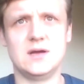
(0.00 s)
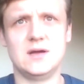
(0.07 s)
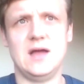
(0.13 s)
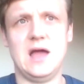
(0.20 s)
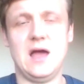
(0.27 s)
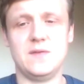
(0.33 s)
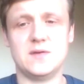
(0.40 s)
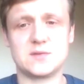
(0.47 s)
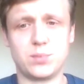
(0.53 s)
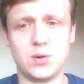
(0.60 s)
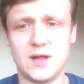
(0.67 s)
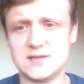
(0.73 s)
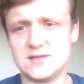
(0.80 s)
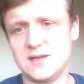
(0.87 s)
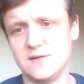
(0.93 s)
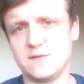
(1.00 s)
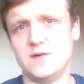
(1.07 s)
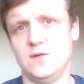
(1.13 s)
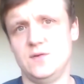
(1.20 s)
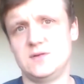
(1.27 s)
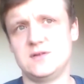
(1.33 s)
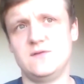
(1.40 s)
and there's plenty of
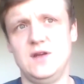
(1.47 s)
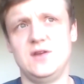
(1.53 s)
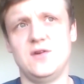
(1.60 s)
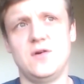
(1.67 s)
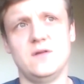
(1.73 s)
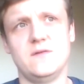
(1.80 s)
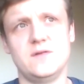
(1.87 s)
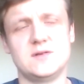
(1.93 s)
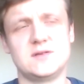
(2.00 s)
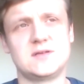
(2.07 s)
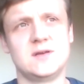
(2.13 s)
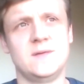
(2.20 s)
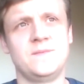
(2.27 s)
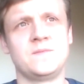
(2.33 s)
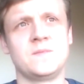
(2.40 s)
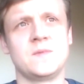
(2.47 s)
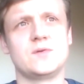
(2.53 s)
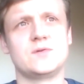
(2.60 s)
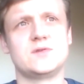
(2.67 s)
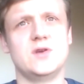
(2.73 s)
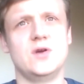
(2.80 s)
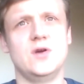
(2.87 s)
food to feed all of us.
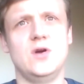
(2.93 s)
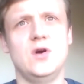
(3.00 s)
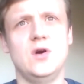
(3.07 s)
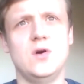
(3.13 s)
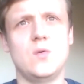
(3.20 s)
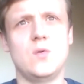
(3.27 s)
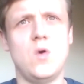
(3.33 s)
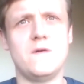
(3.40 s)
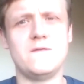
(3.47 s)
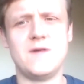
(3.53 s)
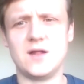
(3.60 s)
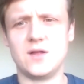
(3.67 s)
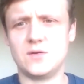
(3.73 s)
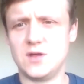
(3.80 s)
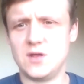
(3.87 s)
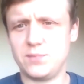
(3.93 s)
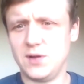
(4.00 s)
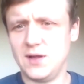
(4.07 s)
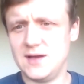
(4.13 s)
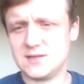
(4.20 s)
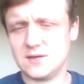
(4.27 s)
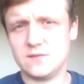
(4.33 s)
So what value do you
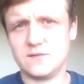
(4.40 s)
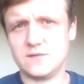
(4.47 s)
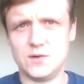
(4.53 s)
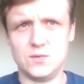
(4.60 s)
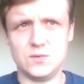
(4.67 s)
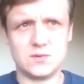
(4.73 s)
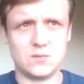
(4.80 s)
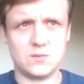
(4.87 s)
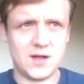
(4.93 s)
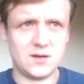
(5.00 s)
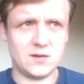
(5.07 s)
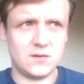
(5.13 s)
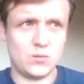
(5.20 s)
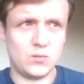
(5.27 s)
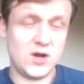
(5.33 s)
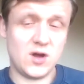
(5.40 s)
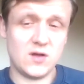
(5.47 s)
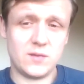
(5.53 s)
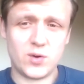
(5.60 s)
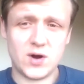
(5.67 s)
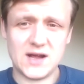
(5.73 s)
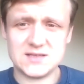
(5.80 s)
place on food? Well, we know
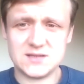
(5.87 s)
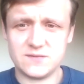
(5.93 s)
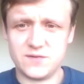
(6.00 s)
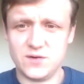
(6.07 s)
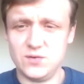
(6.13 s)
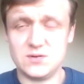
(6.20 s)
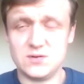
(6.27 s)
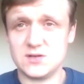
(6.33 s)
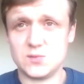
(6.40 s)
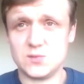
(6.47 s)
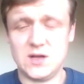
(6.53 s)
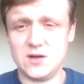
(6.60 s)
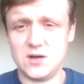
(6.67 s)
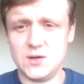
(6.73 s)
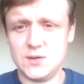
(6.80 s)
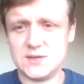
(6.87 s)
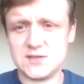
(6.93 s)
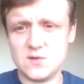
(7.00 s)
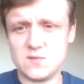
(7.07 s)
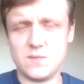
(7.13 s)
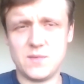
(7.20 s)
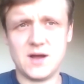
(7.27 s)
the price of food because we can go to a
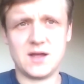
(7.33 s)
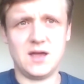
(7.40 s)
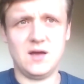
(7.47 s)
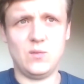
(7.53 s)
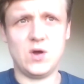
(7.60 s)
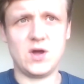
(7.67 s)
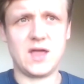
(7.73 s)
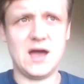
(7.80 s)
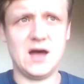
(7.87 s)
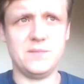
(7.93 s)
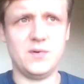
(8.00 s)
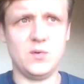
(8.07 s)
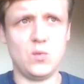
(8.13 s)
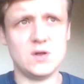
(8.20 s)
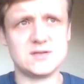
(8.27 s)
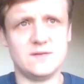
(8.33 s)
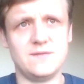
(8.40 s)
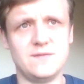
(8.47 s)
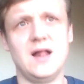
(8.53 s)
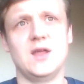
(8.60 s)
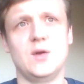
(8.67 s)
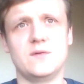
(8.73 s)
supermarket and work it out, but what's the
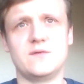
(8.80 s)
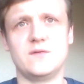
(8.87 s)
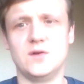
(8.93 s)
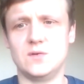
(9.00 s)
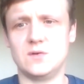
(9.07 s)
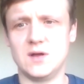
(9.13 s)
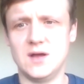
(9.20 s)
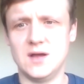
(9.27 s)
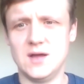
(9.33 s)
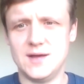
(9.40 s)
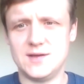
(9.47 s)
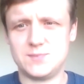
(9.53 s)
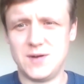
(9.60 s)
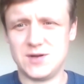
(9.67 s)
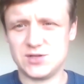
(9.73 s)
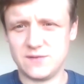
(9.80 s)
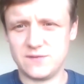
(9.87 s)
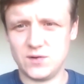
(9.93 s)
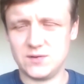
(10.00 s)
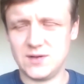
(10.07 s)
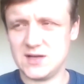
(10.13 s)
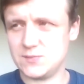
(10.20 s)
value of food, especially
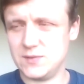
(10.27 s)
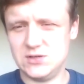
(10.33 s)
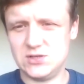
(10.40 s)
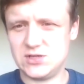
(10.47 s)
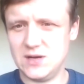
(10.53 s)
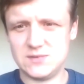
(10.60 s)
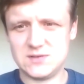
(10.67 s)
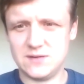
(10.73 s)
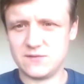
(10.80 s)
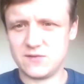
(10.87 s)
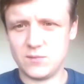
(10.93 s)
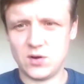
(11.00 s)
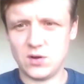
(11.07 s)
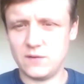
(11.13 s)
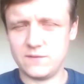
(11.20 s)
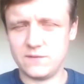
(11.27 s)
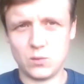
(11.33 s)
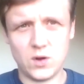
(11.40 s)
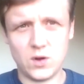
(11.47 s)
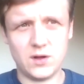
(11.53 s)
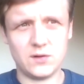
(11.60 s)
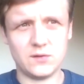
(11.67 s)
food that's been shipped in from all over the
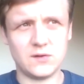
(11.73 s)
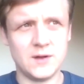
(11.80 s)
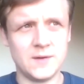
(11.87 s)
world,